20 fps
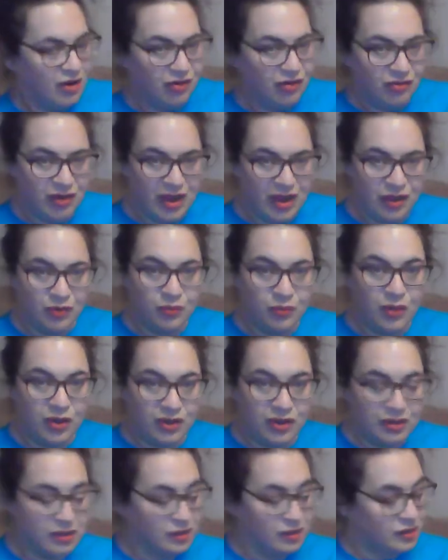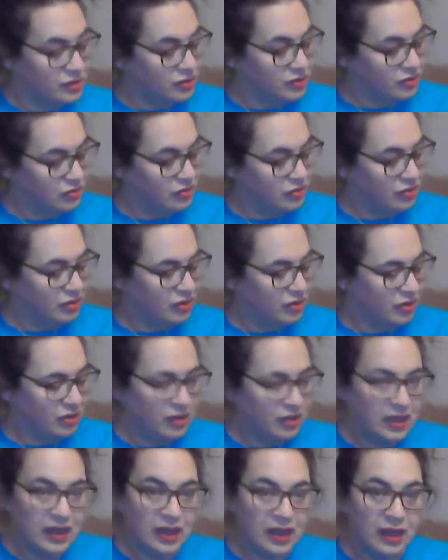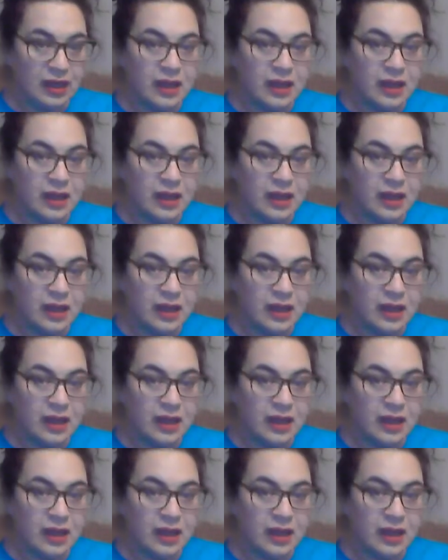Right, one, two, three.